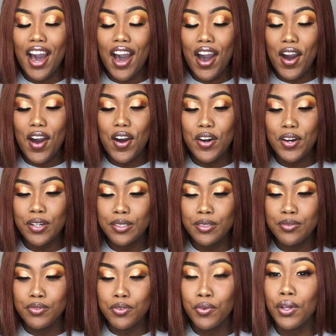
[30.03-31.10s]

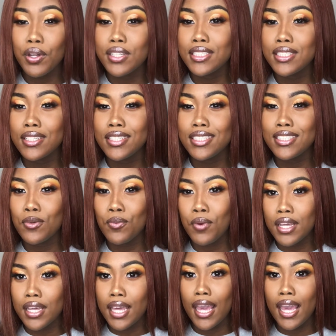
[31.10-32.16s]
We on a journey to
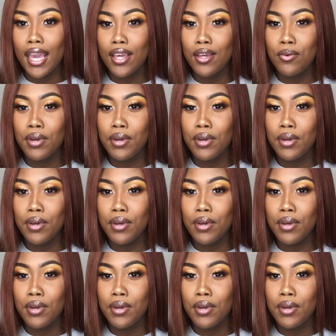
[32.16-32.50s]
1K.